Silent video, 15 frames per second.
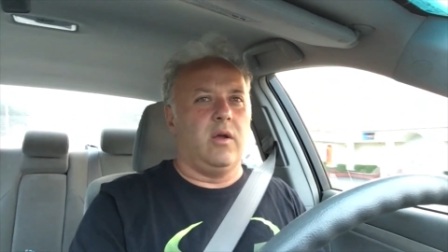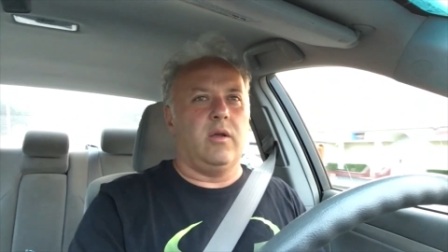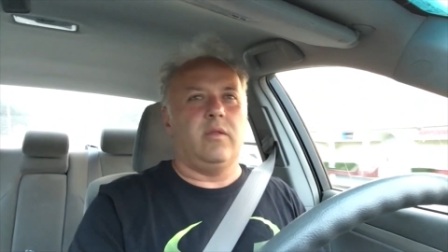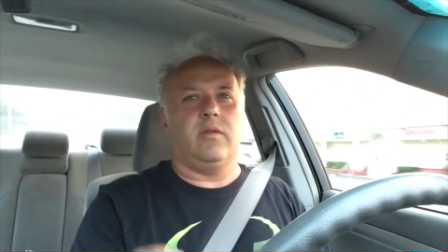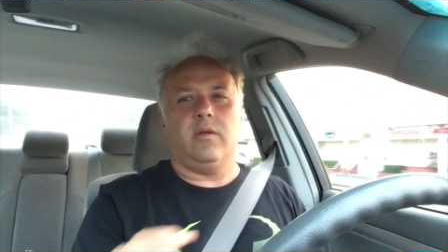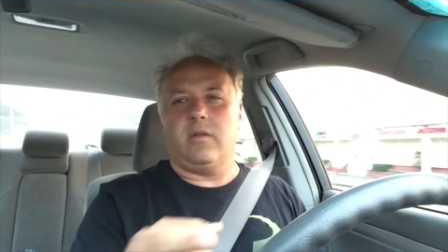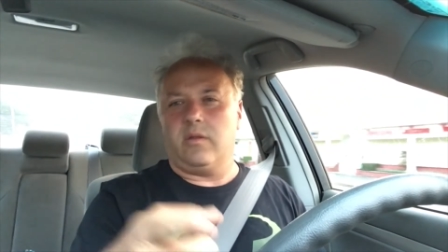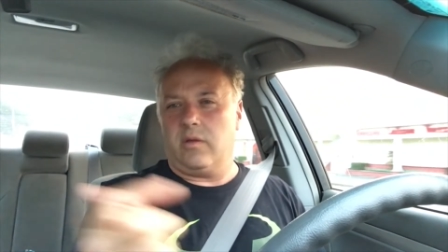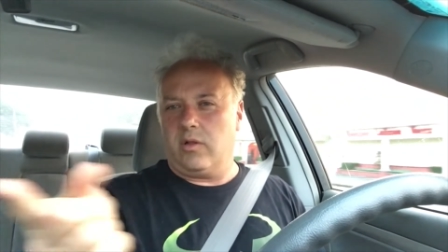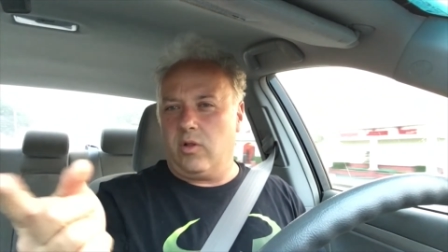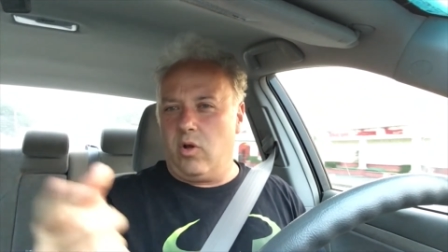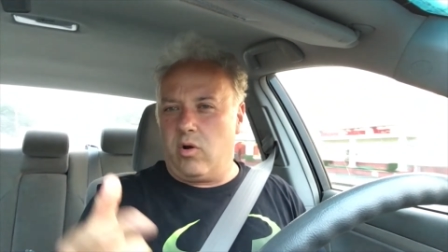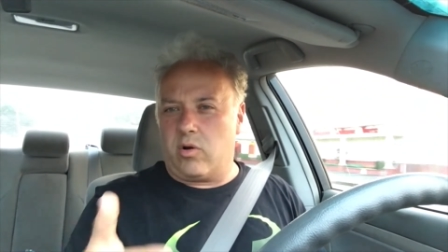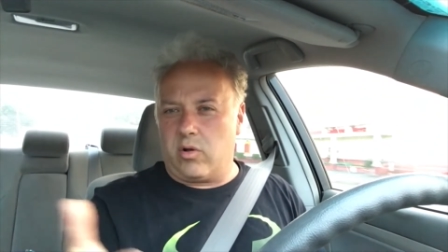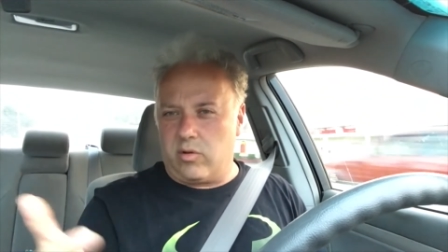and then the
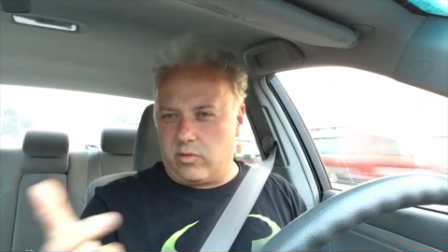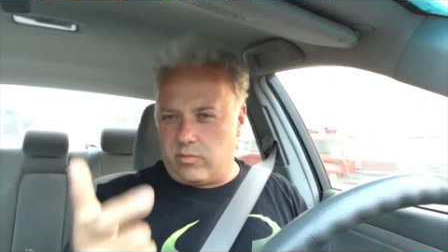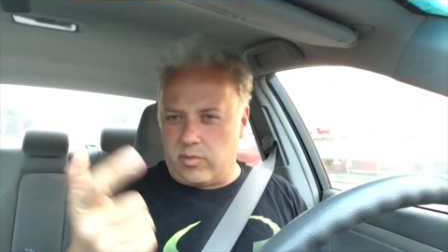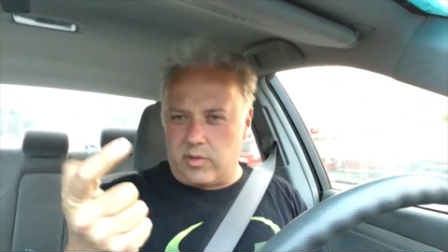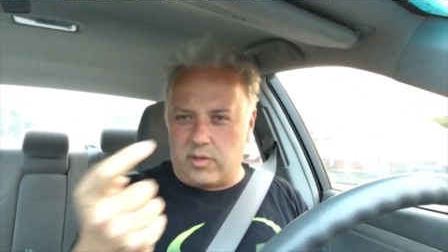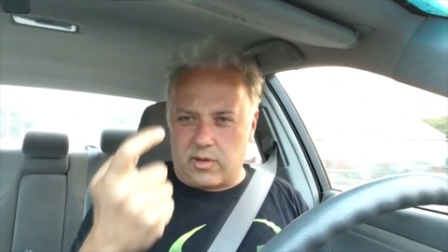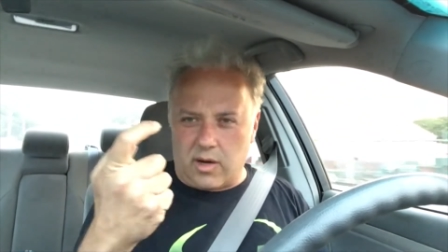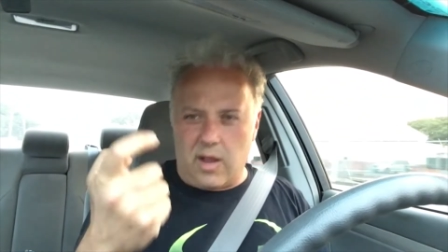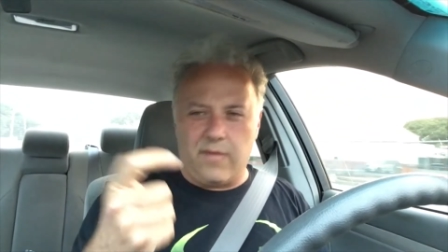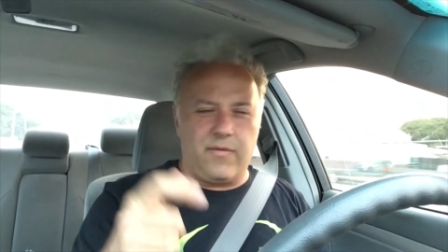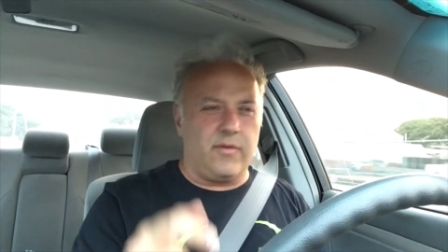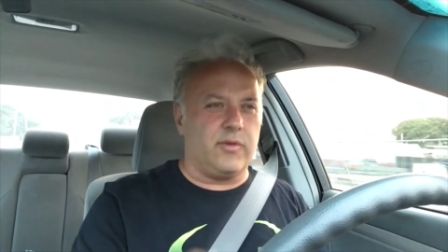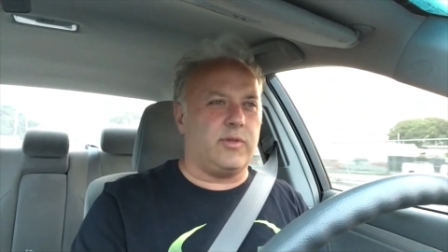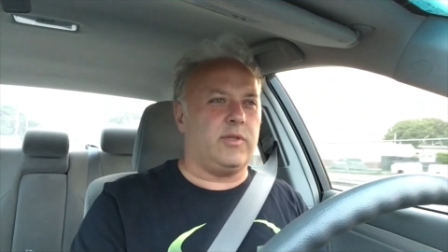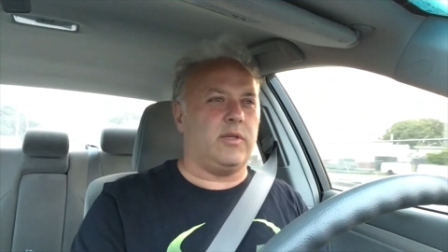local with a
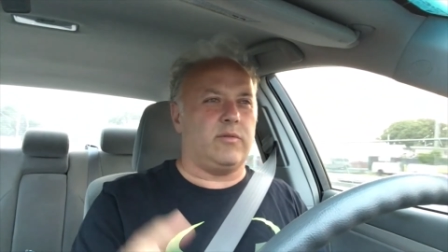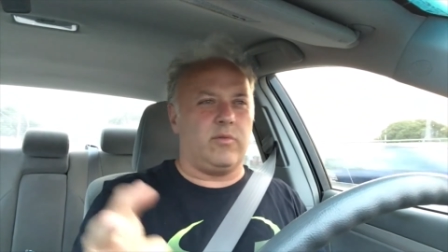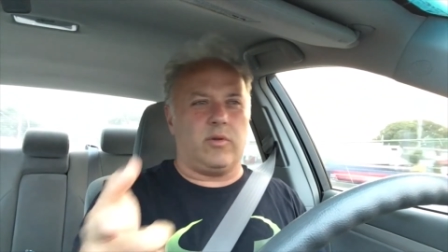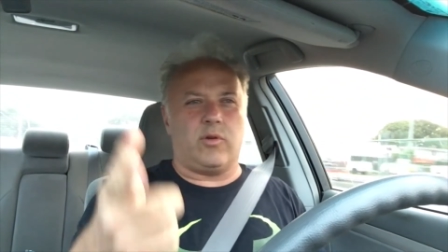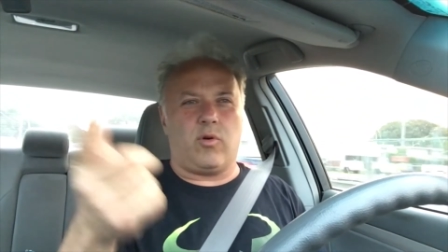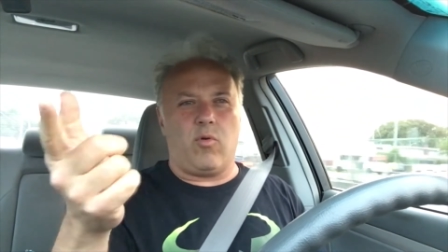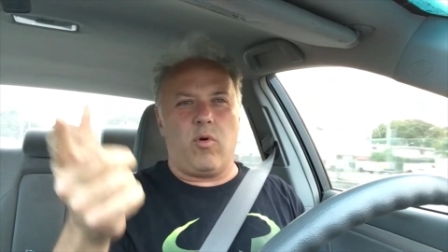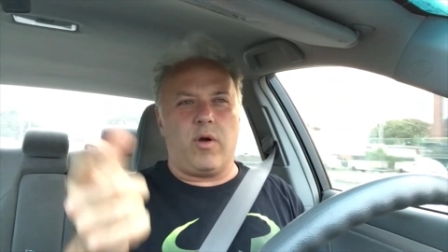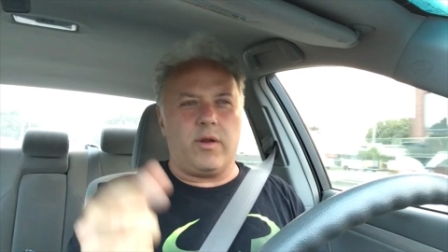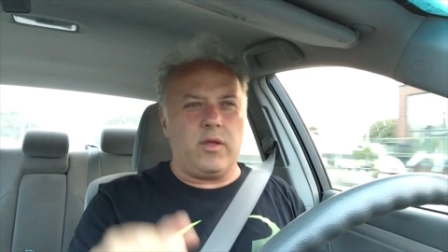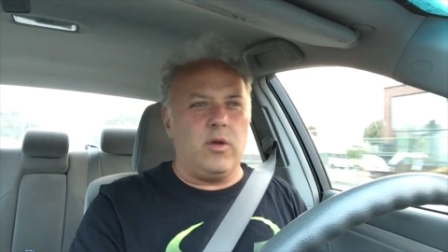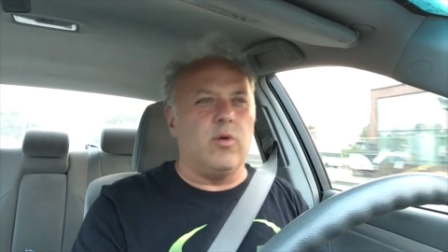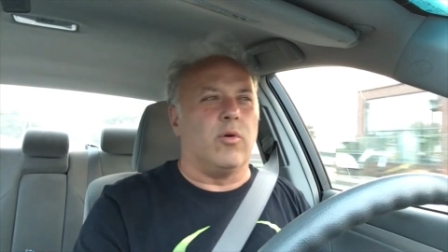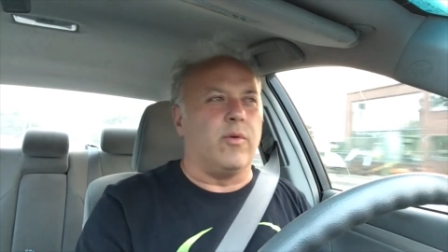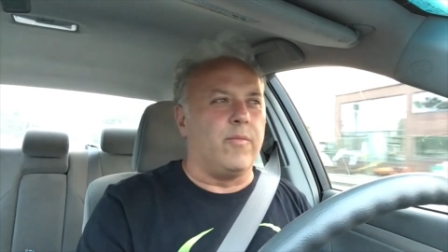rifle says well who are
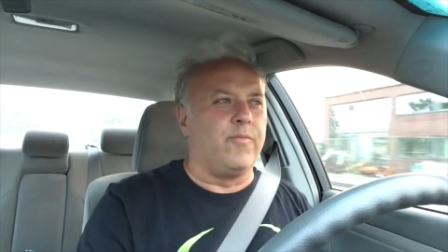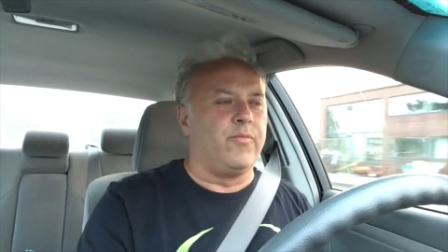you